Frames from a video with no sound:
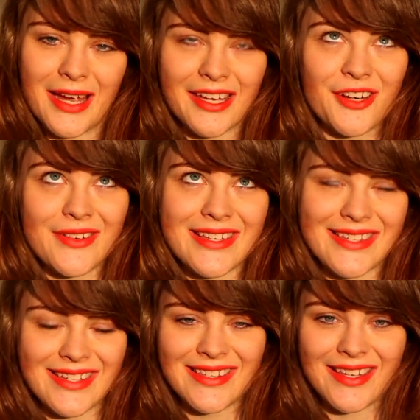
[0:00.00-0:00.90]
I can only
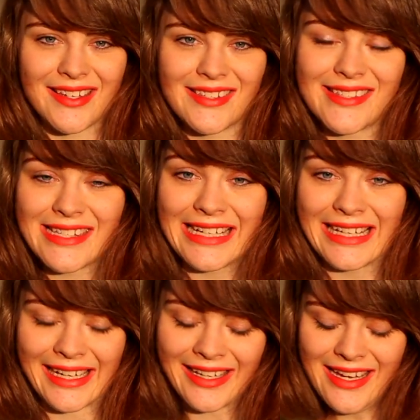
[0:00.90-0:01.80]
see the
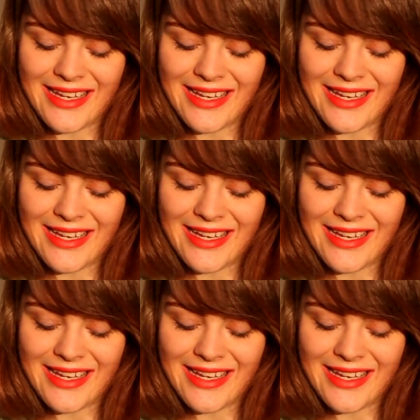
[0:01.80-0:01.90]
ceiling.